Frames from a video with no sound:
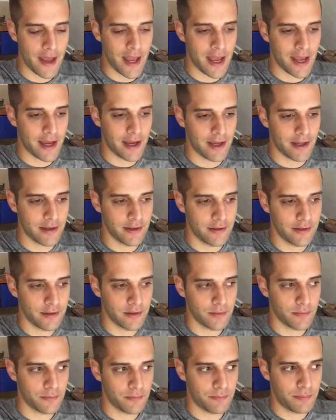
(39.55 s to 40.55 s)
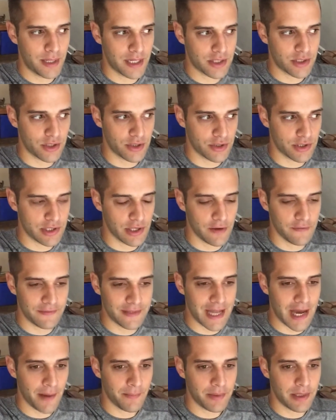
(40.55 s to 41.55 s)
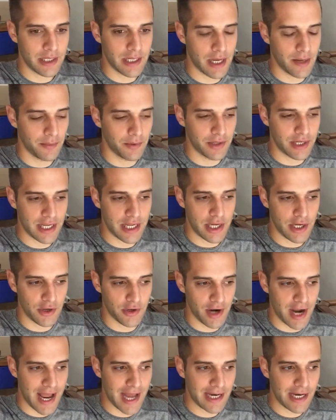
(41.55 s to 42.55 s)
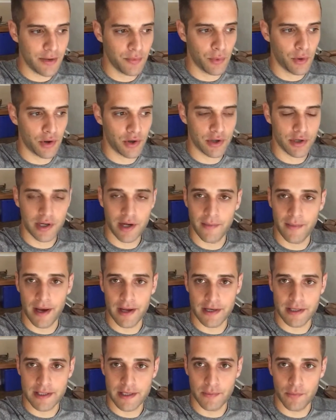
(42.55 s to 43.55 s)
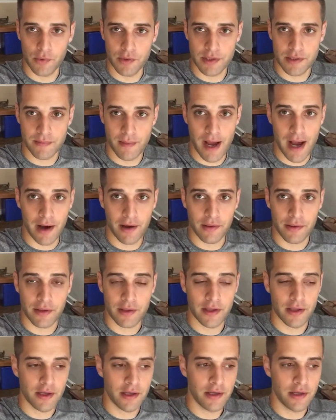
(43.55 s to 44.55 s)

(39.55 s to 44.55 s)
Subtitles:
and picture yourself not being able to hear any word come out of someone's mouth,